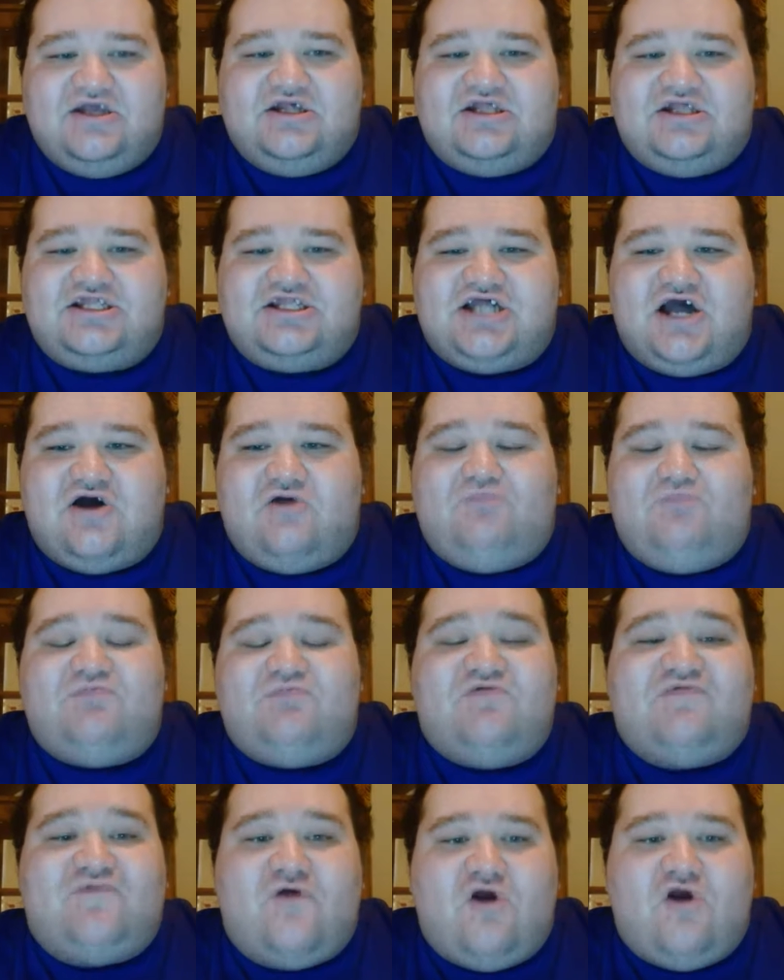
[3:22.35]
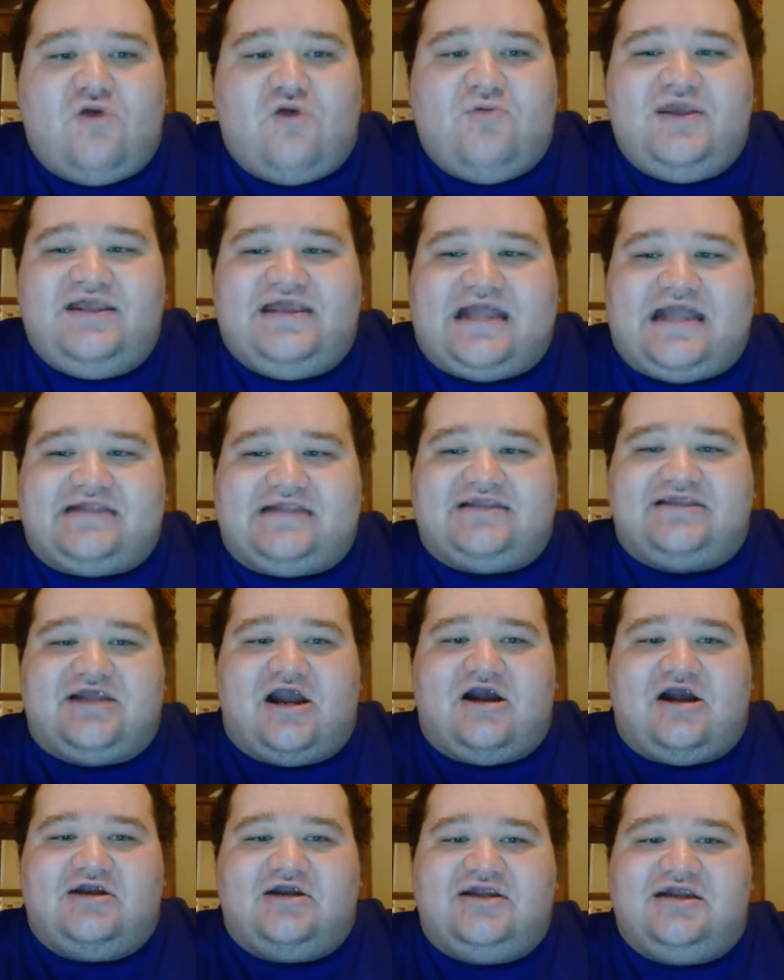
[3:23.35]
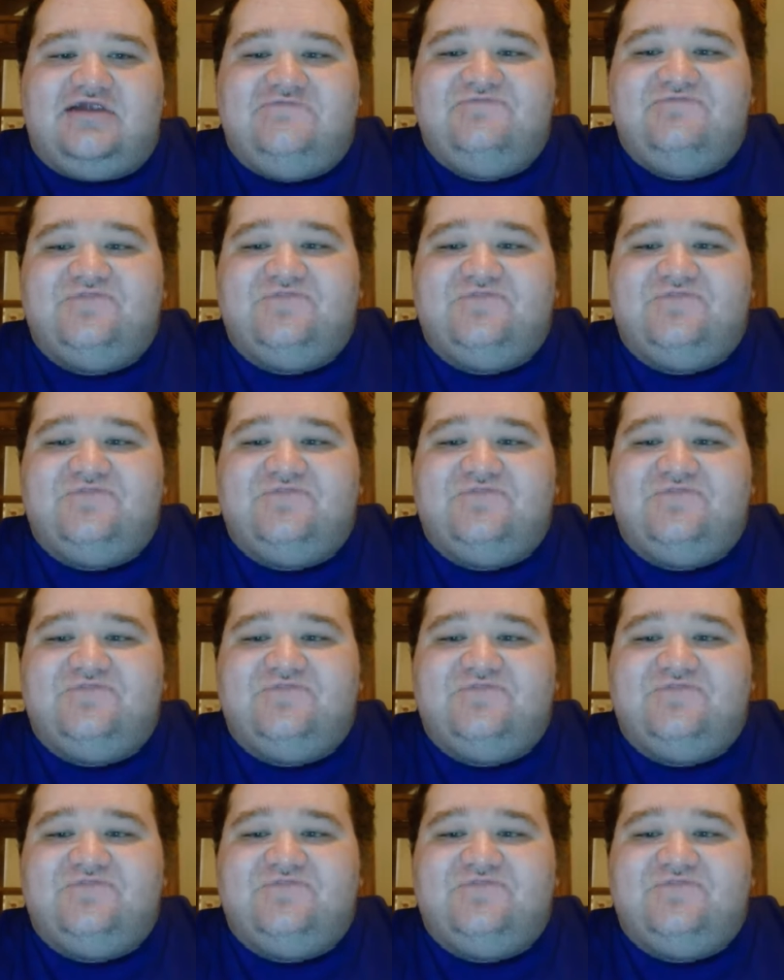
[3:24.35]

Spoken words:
So before we get started,